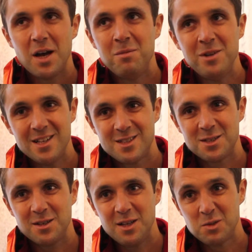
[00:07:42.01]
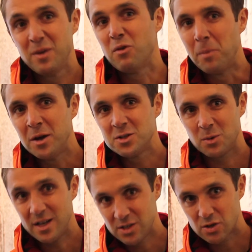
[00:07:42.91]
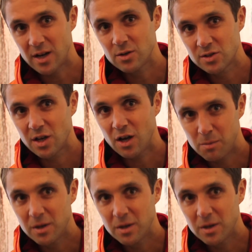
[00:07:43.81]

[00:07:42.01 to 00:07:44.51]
I mean, it's a bit of a motorway as trails go,